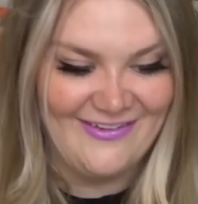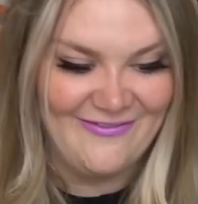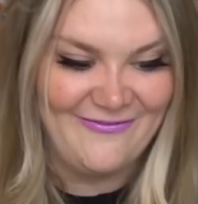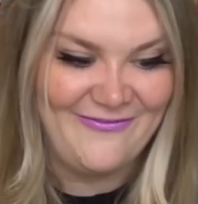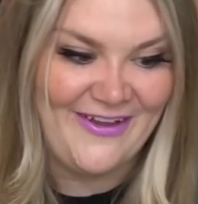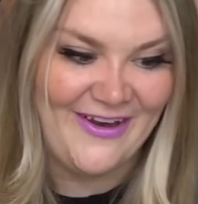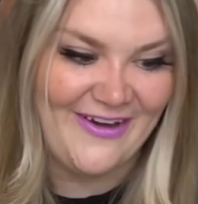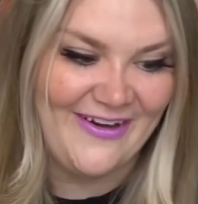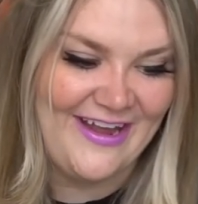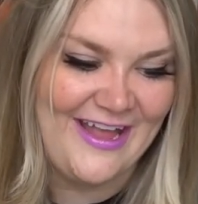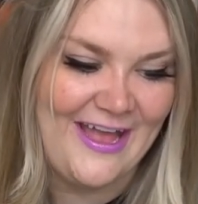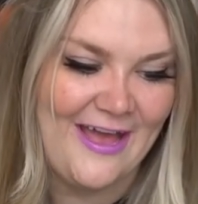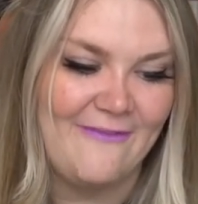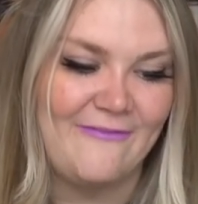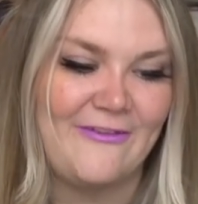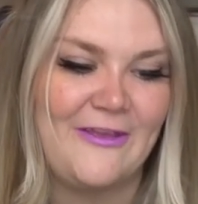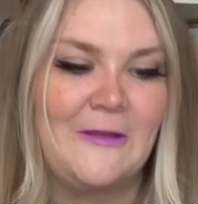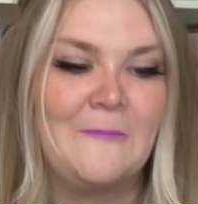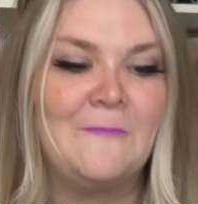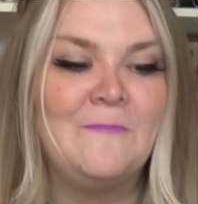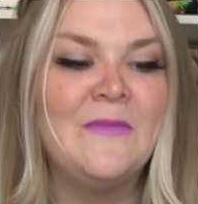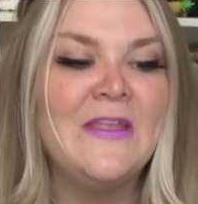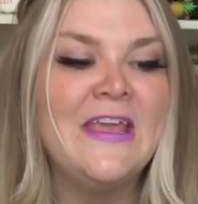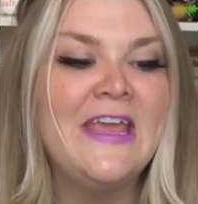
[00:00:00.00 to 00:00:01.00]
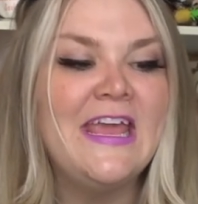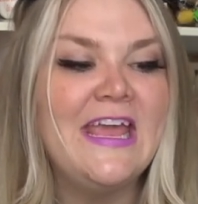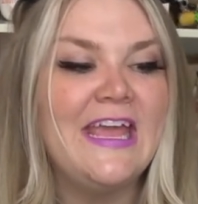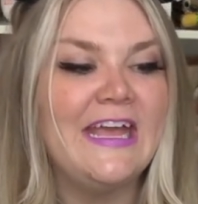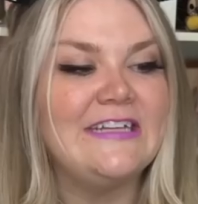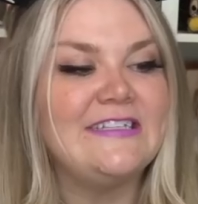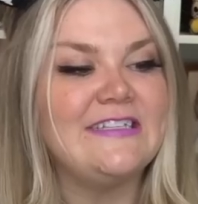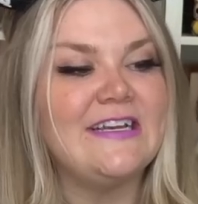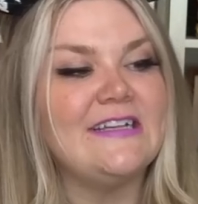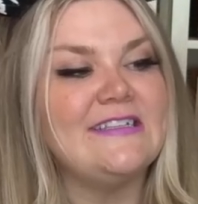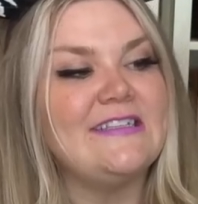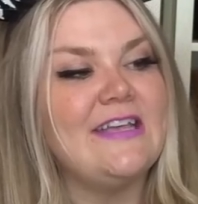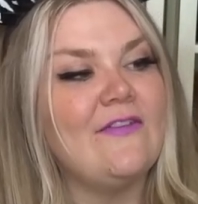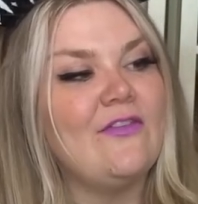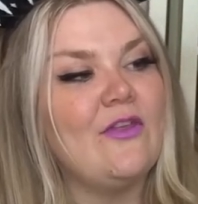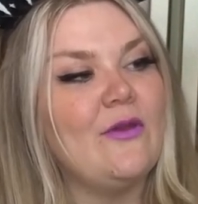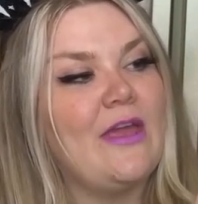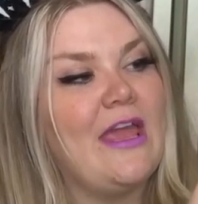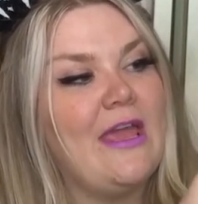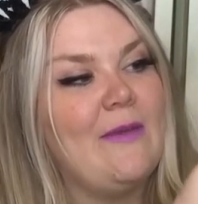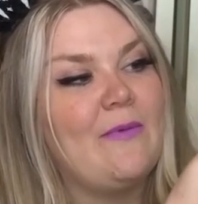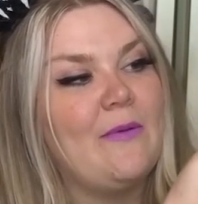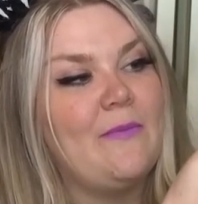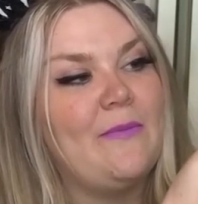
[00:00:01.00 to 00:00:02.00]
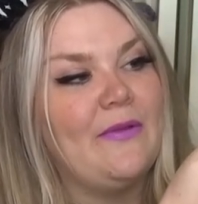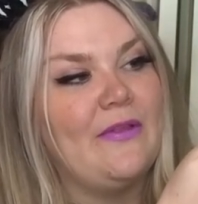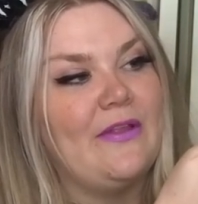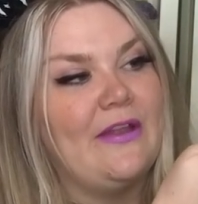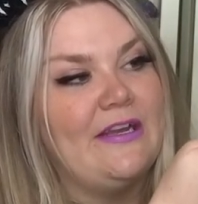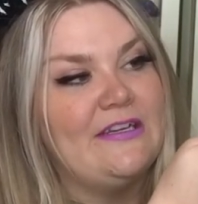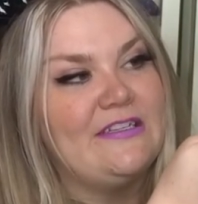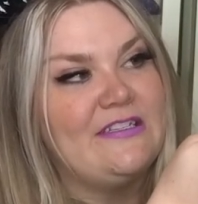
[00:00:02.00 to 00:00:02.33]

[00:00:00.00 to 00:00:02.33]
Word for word: very heavy. It does have the capability